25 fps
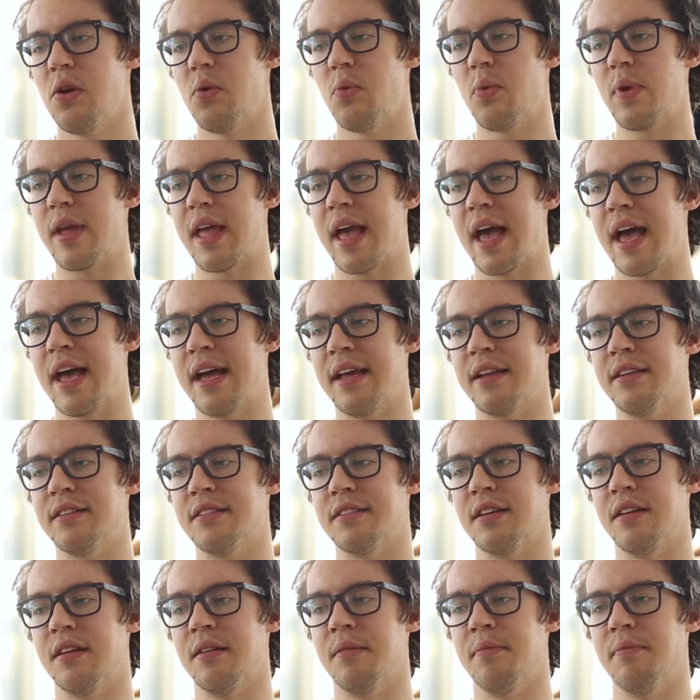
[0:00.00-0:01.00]
we had
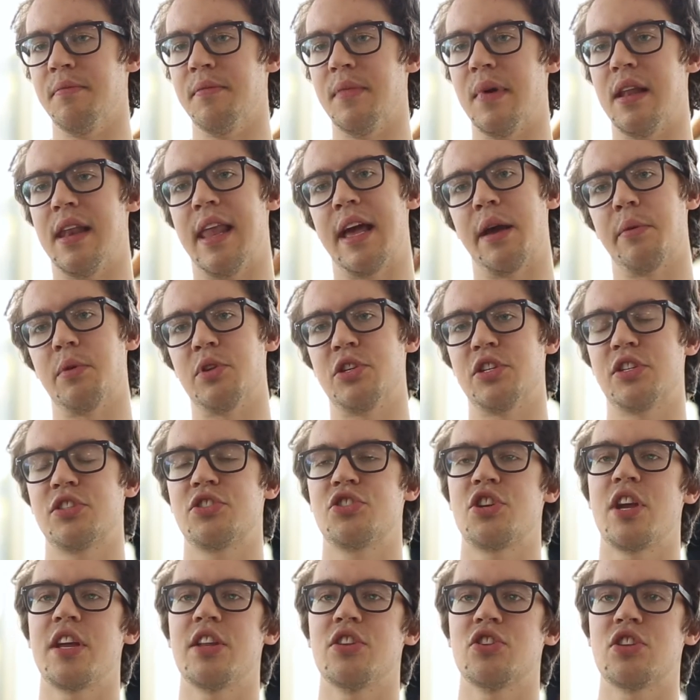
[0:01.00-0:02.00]
um, a language
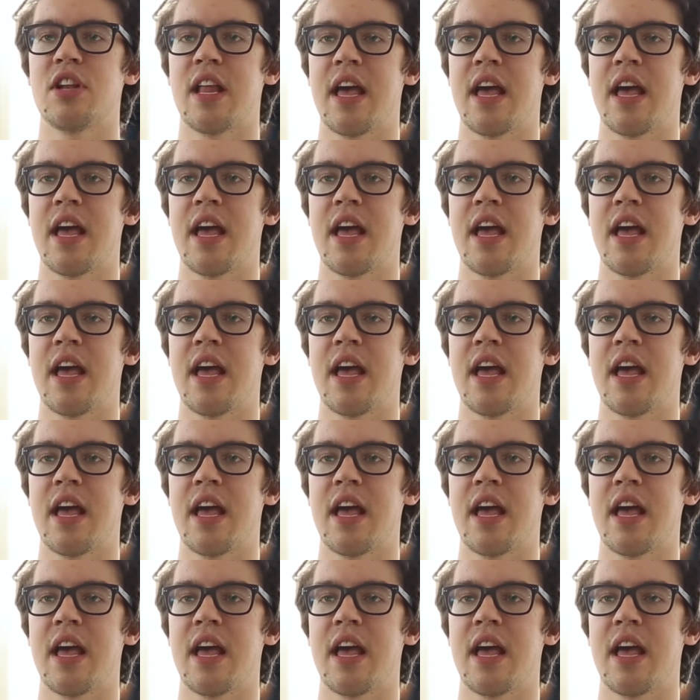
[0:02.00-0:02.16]
exchange